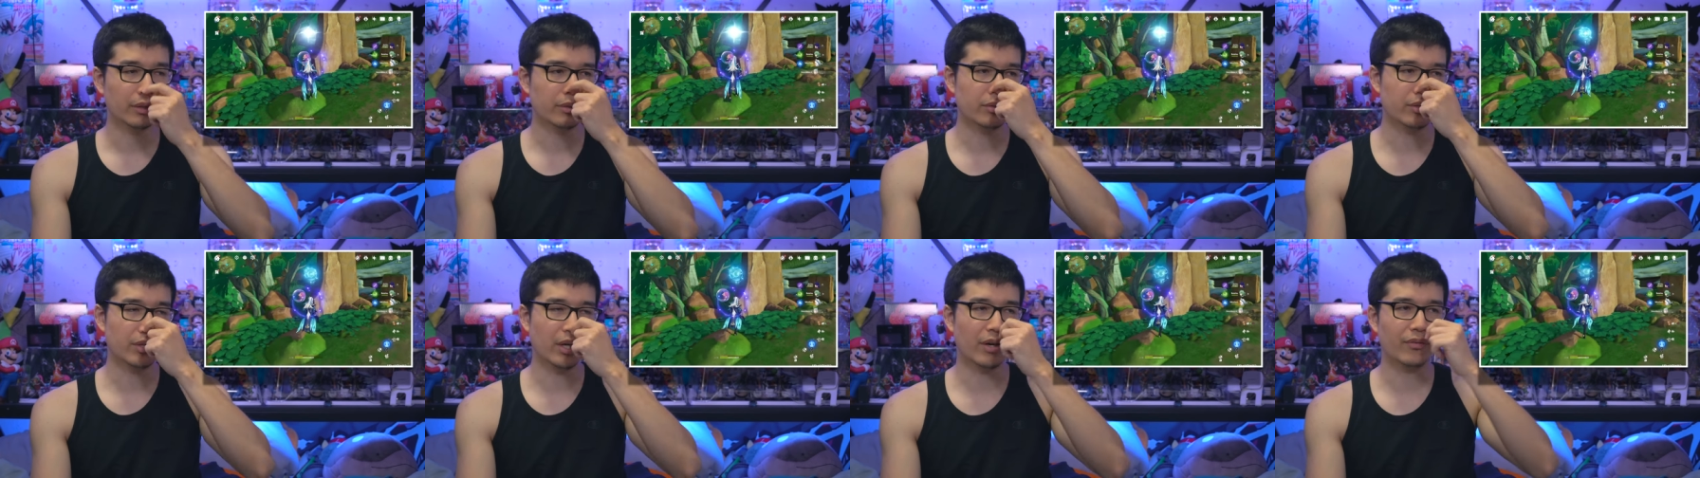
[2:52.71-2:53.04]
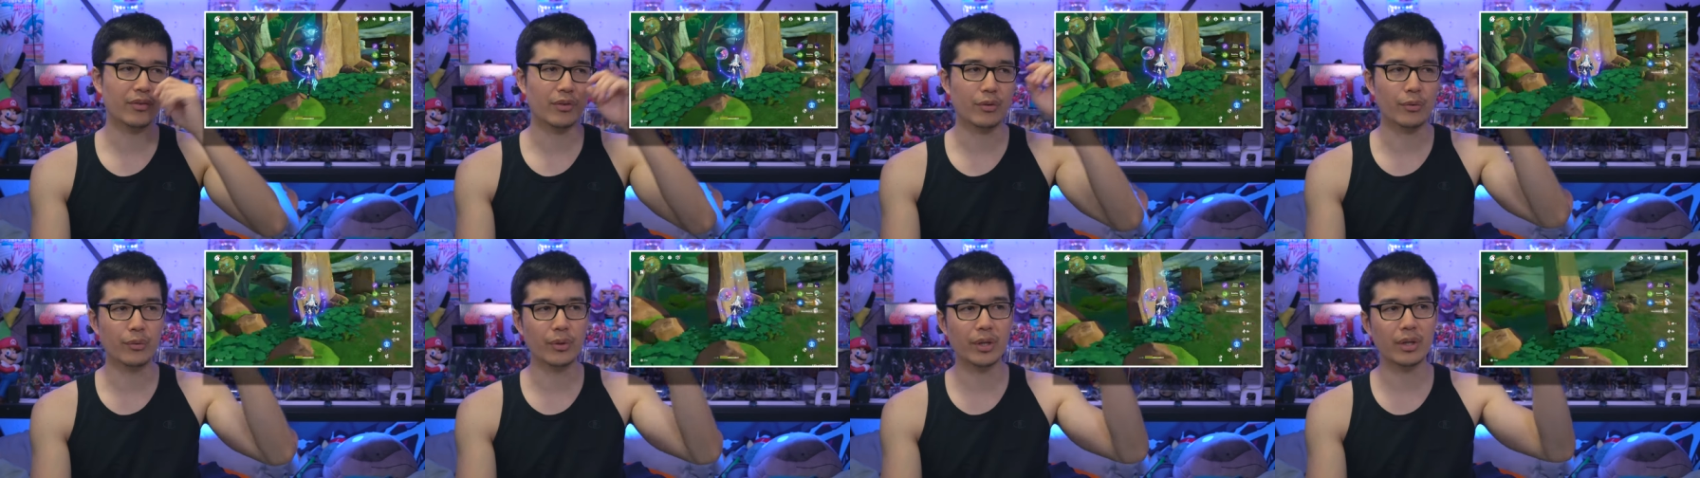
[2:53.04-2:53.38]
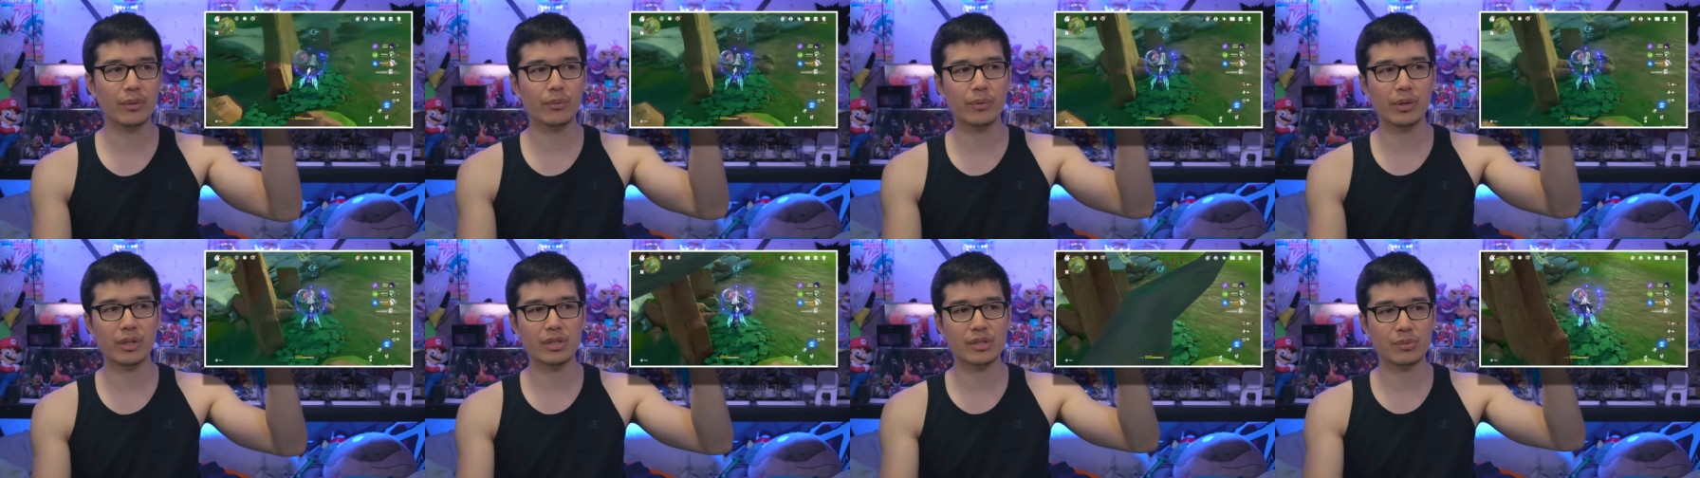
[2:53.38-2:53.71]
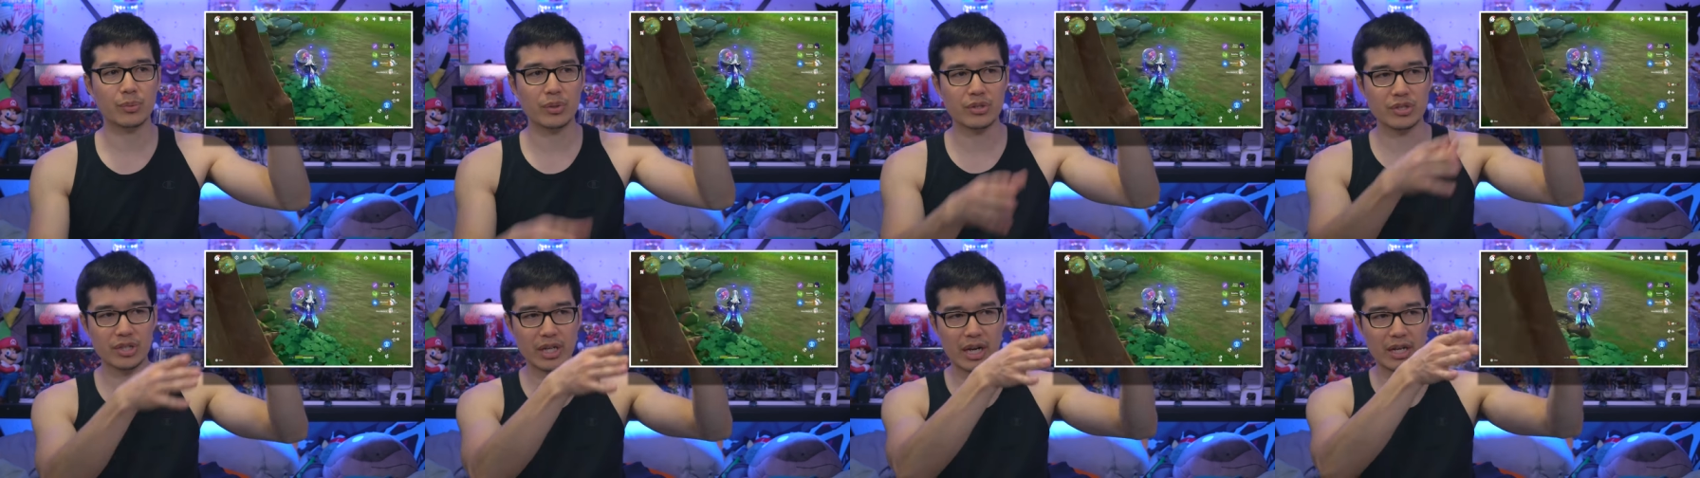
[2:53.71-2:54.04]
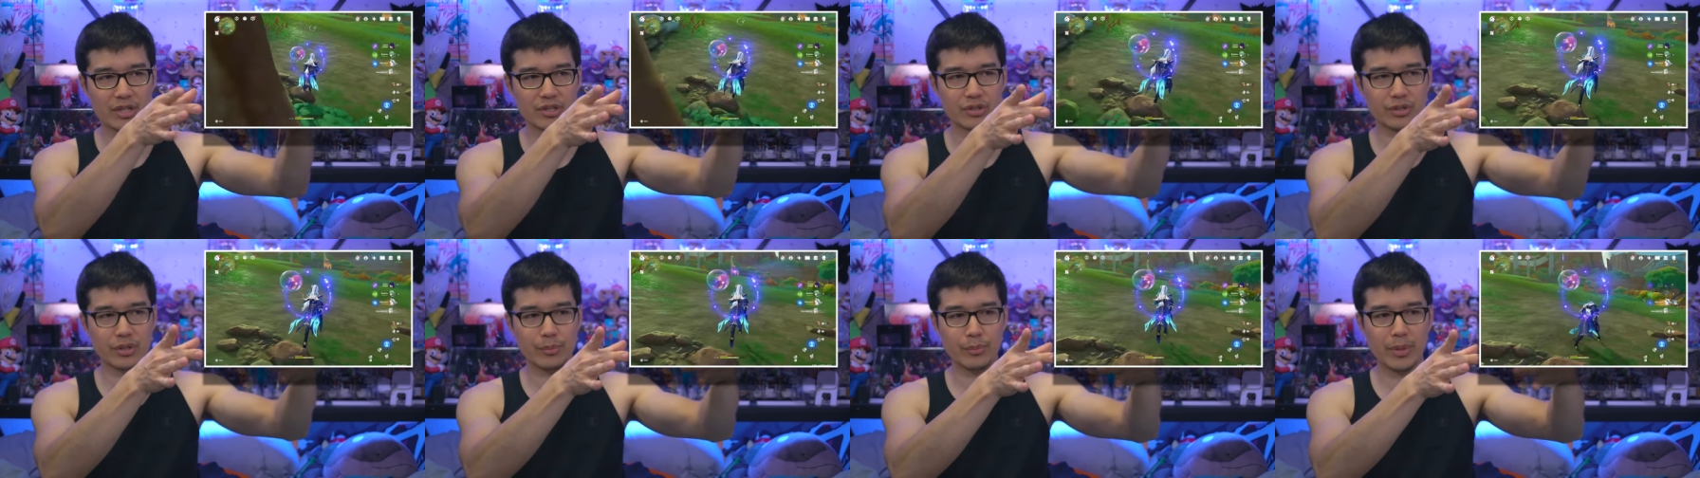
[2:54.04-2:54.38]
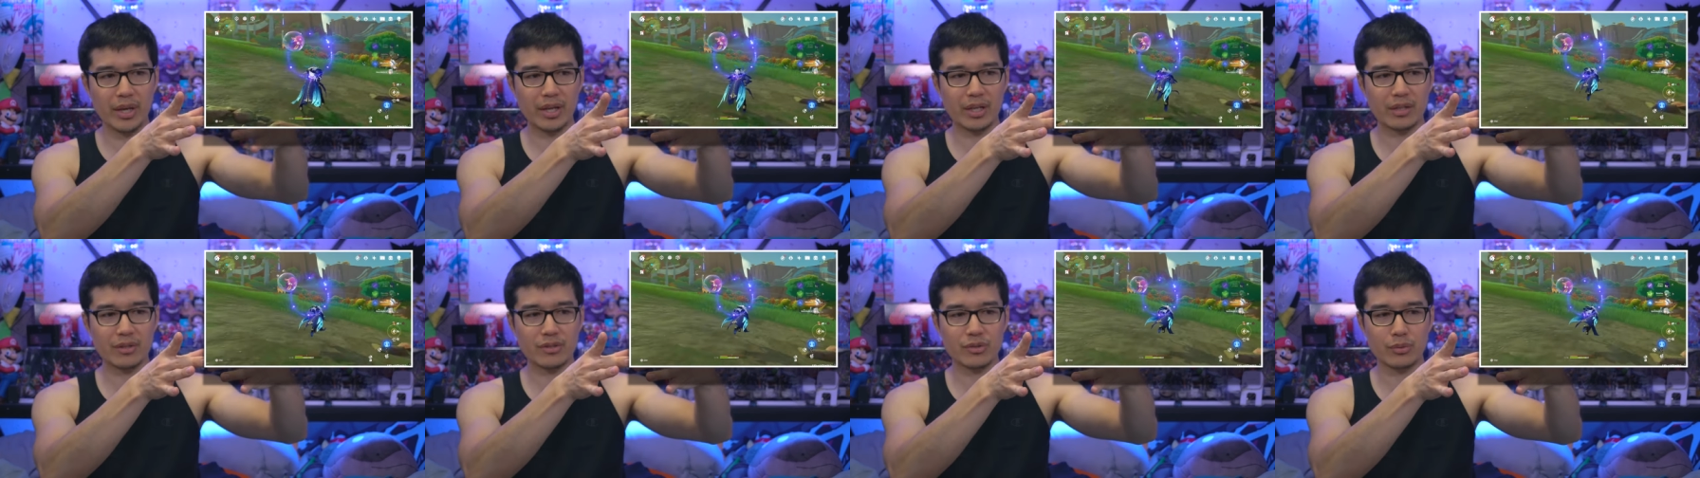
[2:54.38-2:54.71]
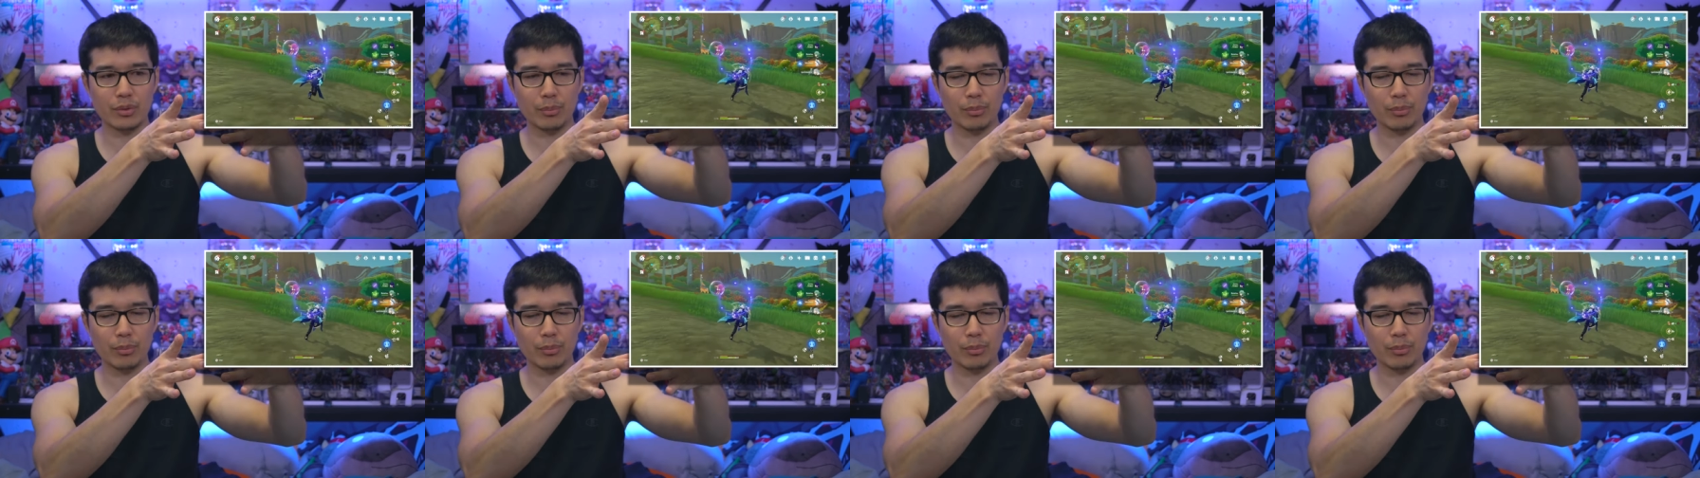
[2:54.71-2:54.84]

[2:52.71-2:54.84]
you have the green ones which actually make into